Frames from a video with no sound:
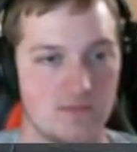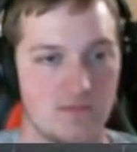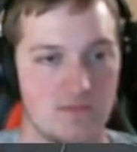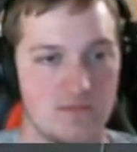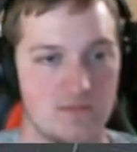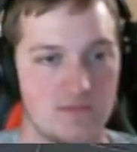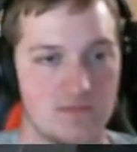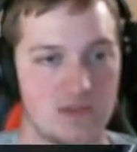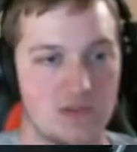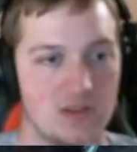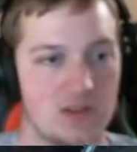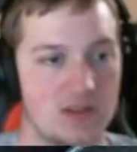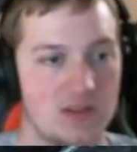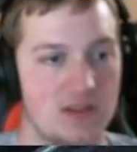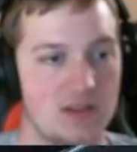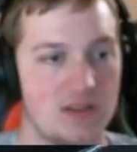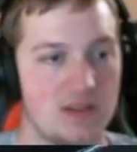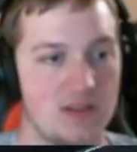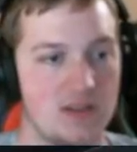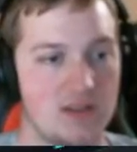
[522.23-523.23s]
Yeah, that
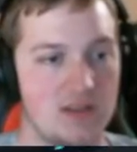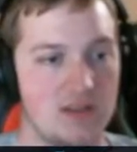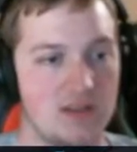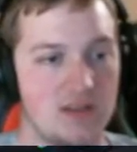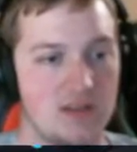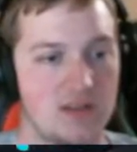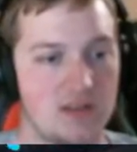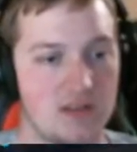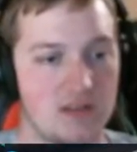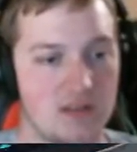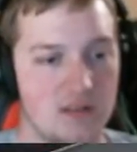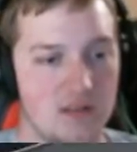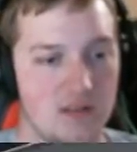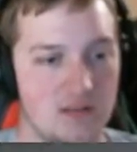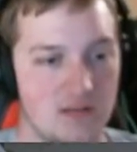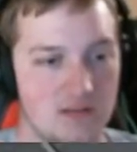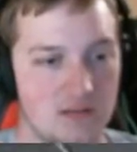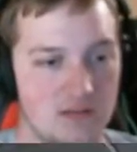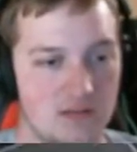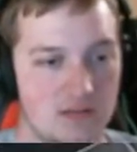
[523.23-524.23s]
that how this.
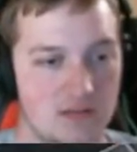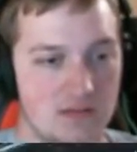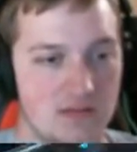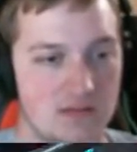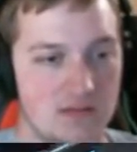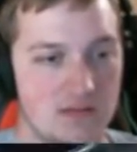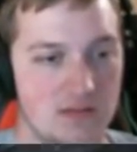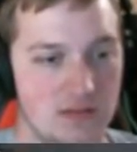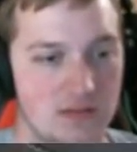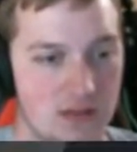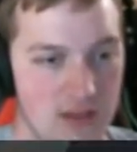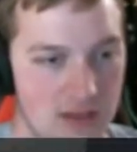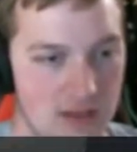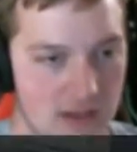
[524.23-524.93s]
Oh God, what the frick?